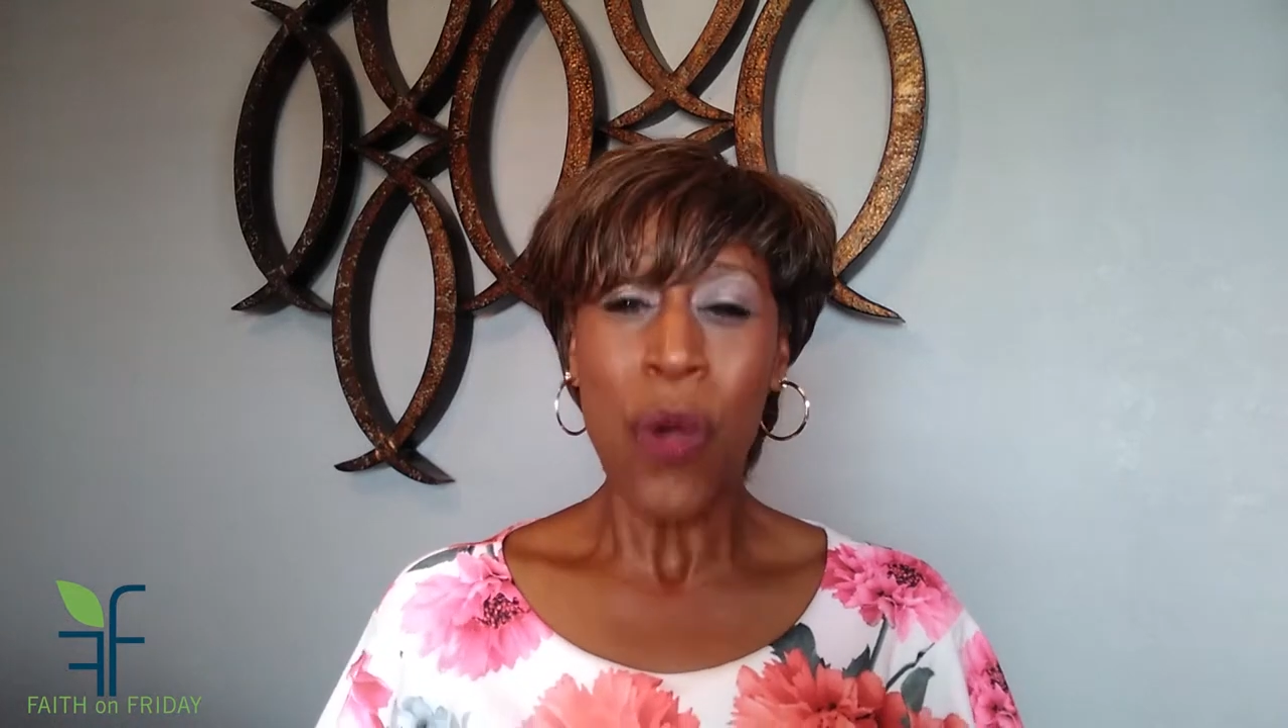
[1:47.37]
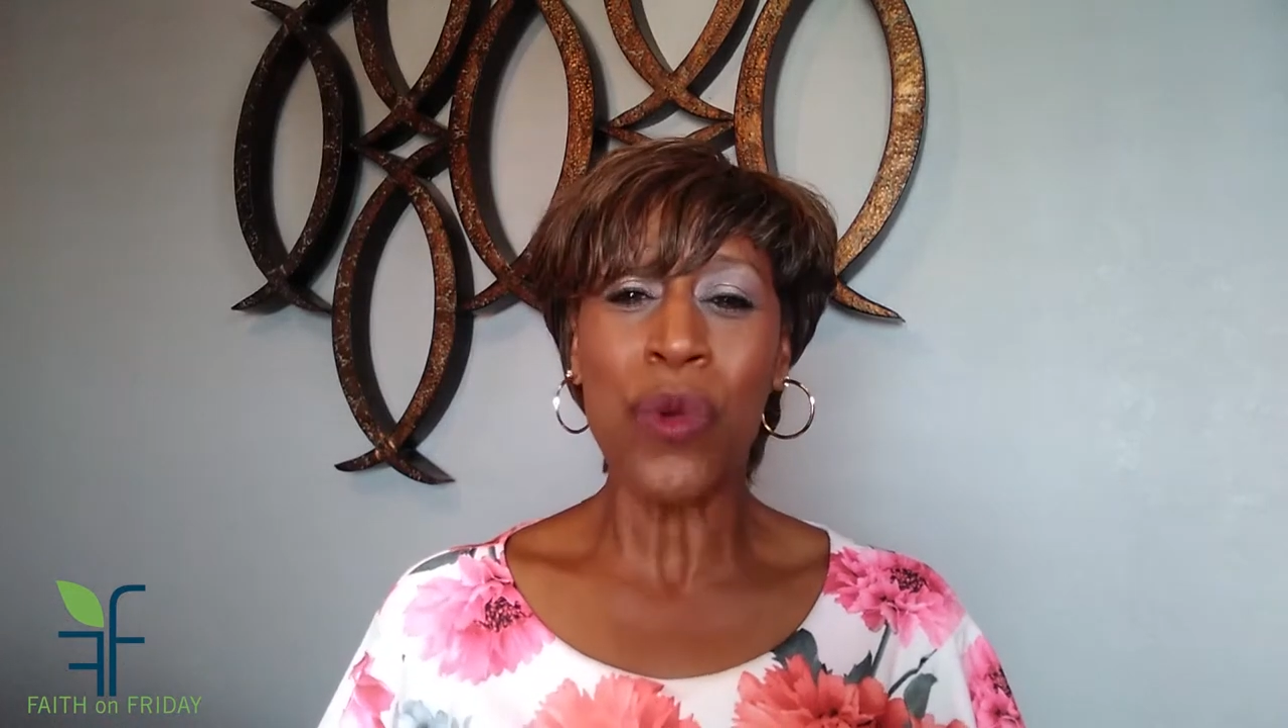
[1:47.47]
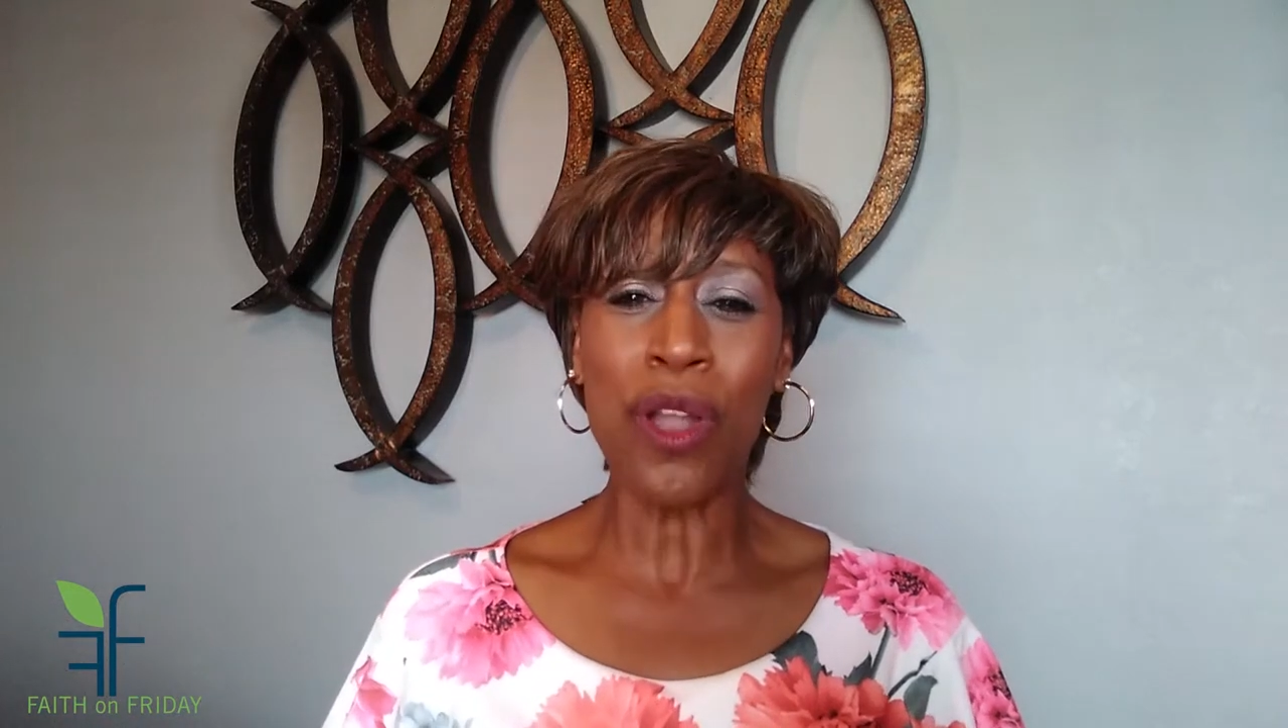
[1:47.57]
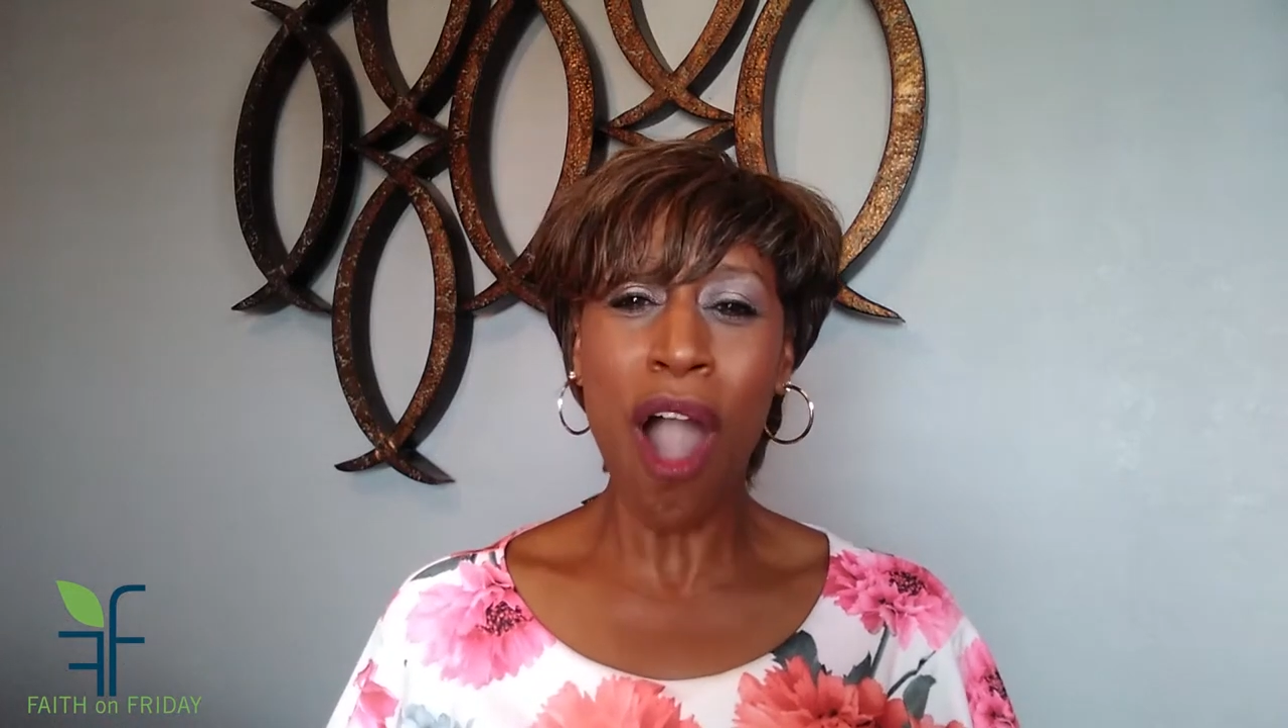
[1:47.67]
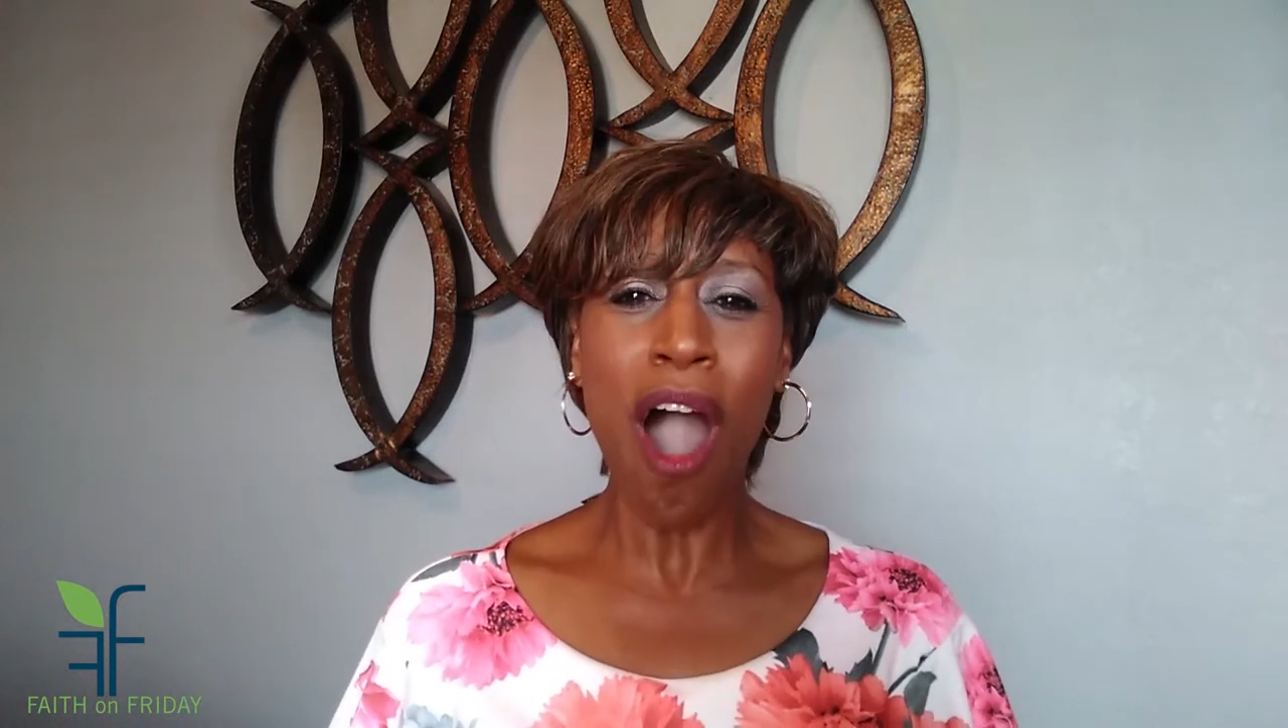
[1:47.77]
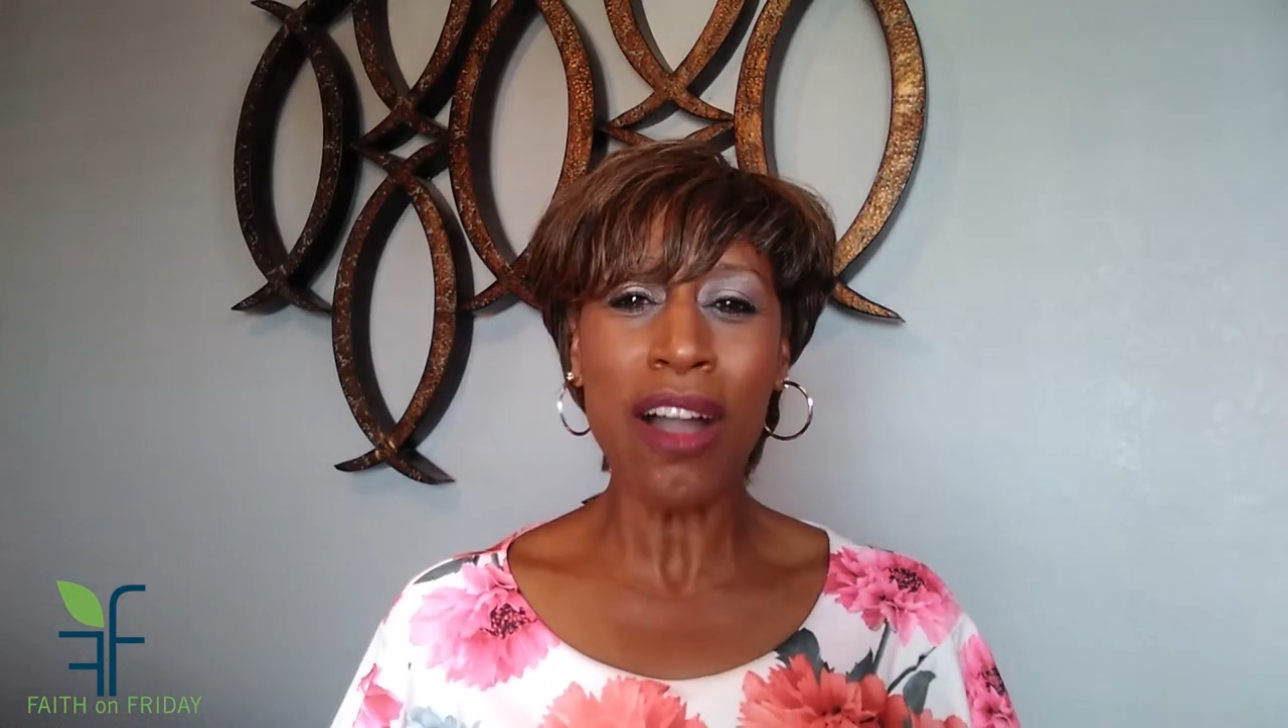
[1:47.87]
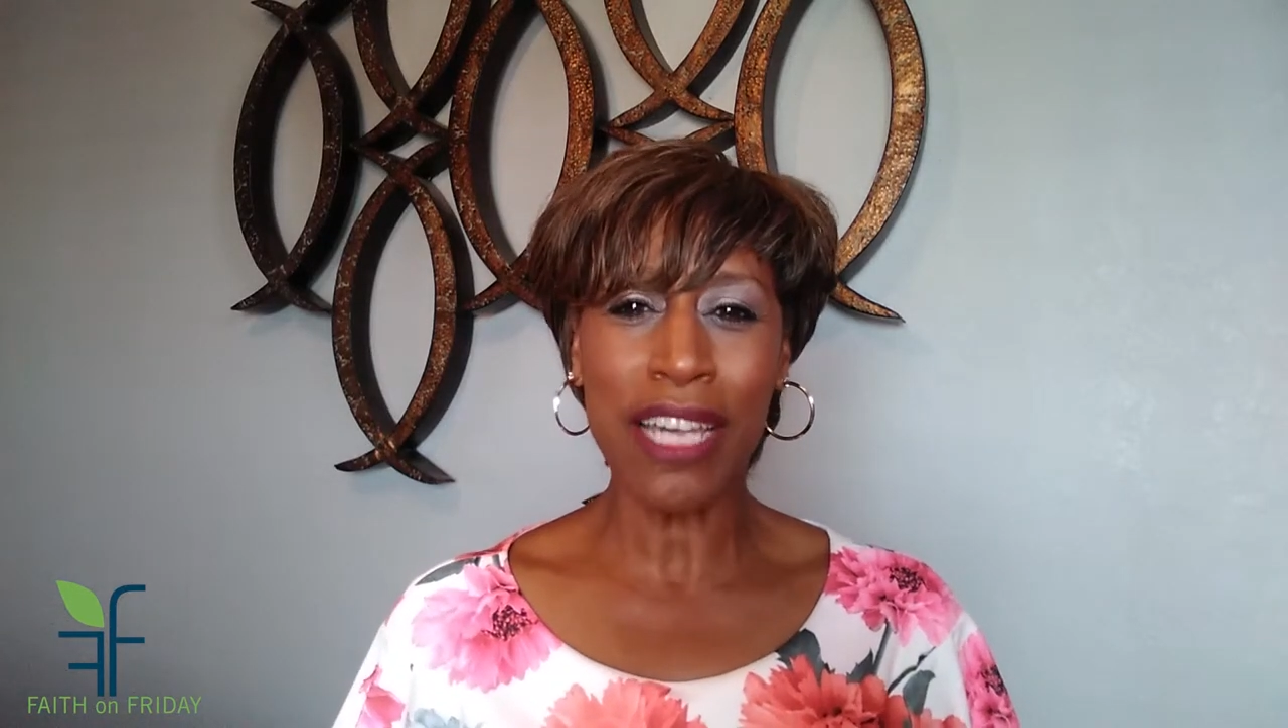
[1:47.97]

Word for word: We're all